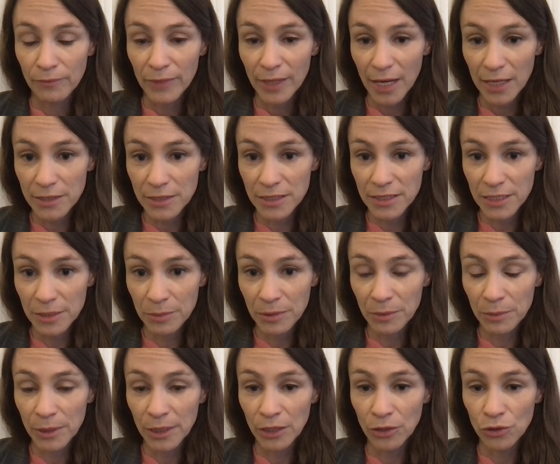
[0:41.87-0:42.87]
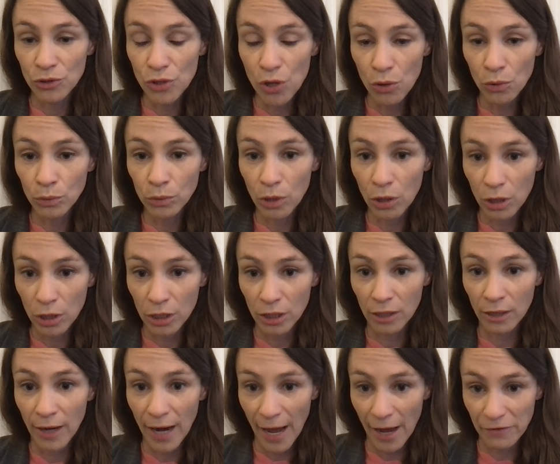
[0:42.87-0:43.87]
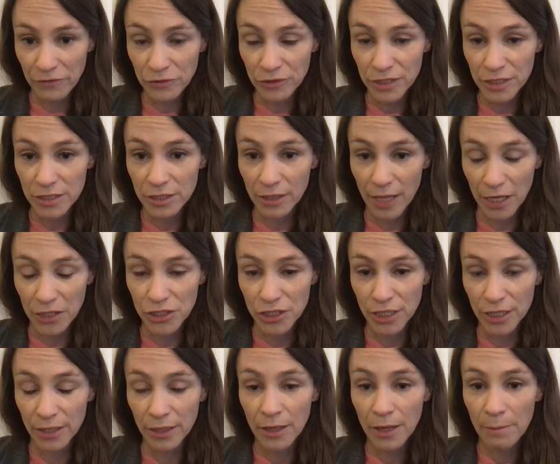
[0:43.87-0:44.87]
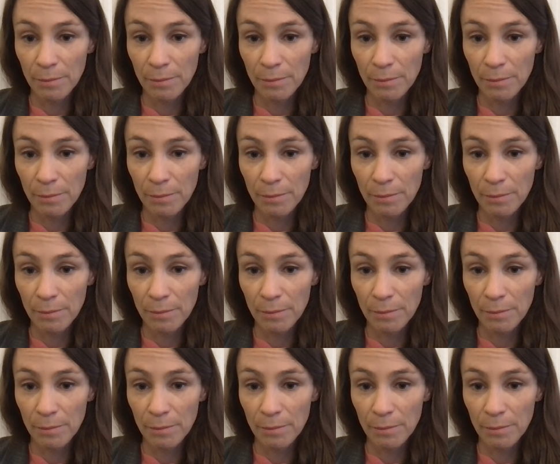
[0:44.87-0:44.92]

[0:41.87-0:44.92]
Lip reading: as the DPP no longer, after this election,